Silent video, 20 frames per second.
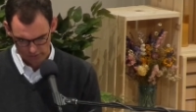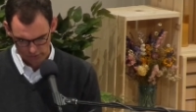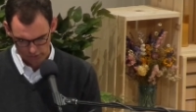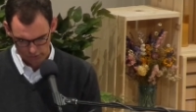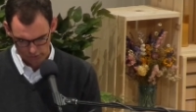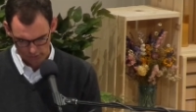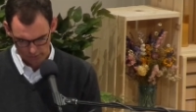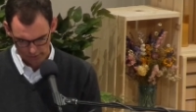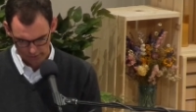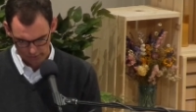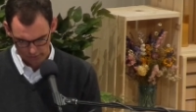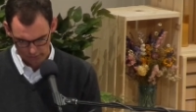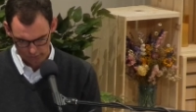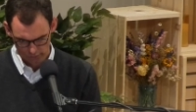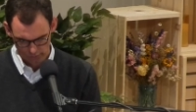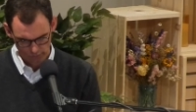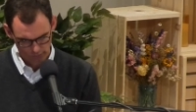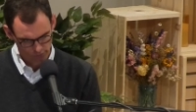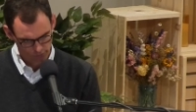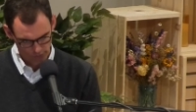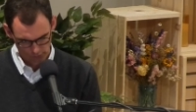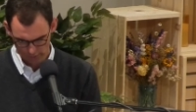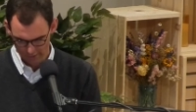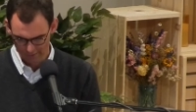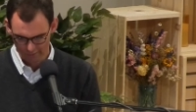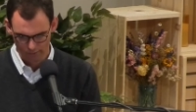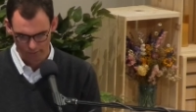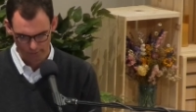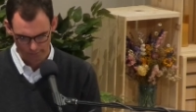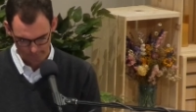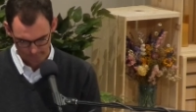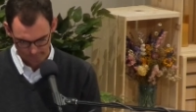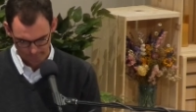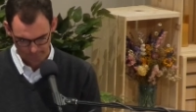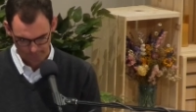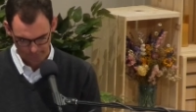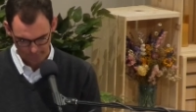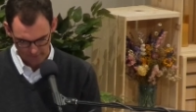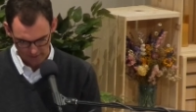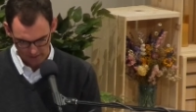enjoy you forever.
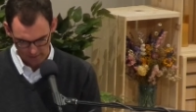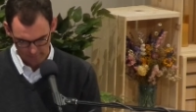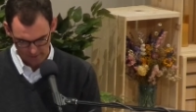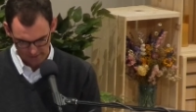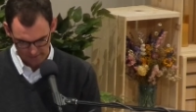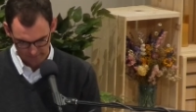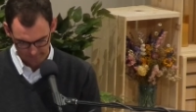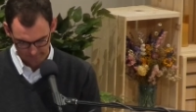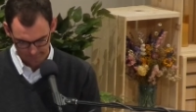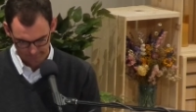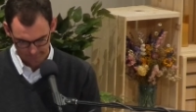Amen.